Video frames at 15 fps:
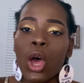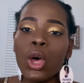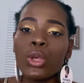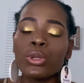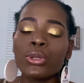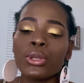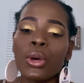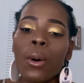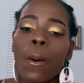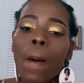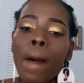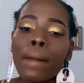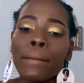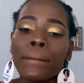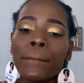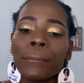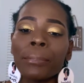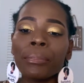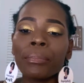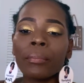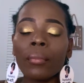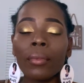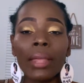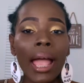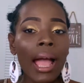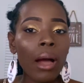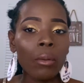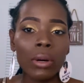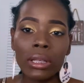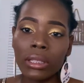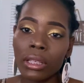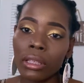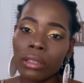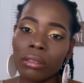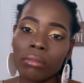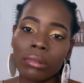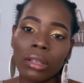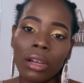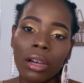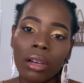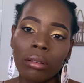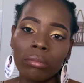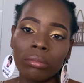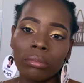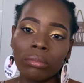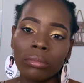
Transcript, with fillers: So um, I wasn't um,